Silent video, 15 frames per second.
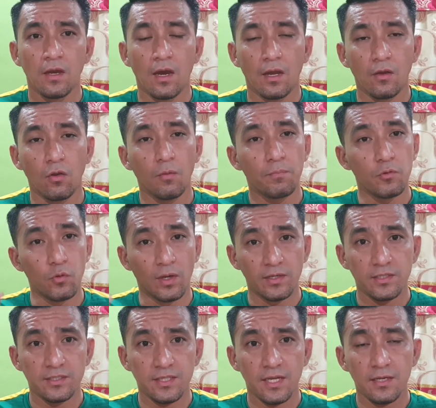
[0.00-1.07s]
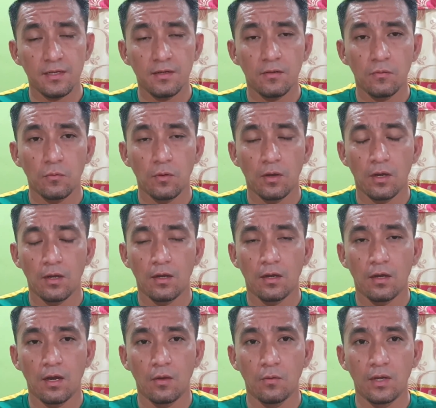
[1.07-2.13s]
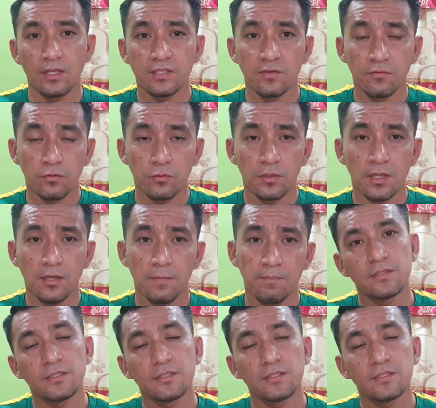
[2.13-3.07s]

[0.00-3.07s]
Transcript: I hope you understand our lesson for today.